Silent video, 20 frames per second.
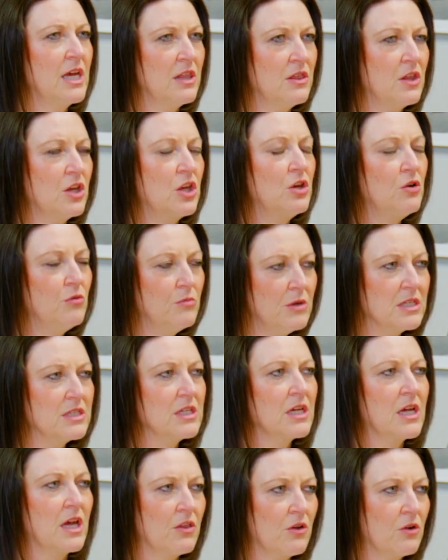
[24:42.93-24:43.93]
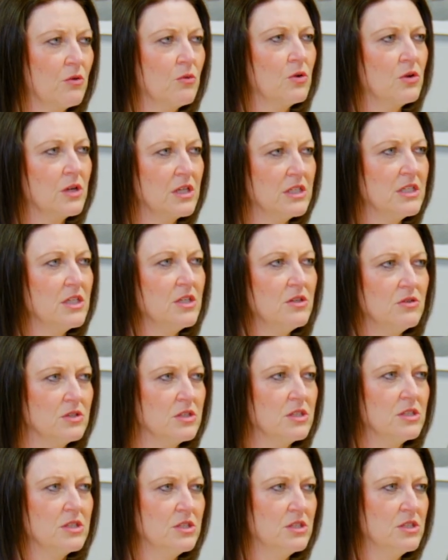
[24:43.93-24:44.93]
and the human together will continue
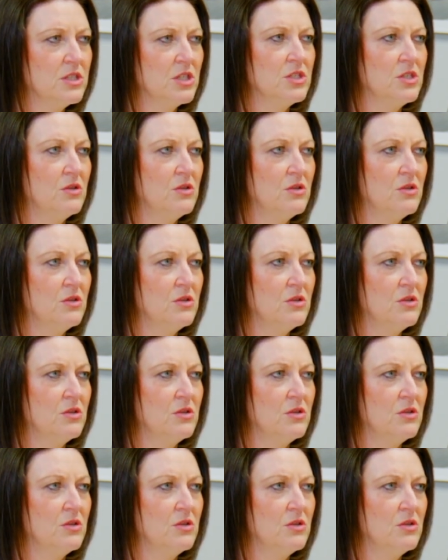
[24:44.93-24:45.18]
to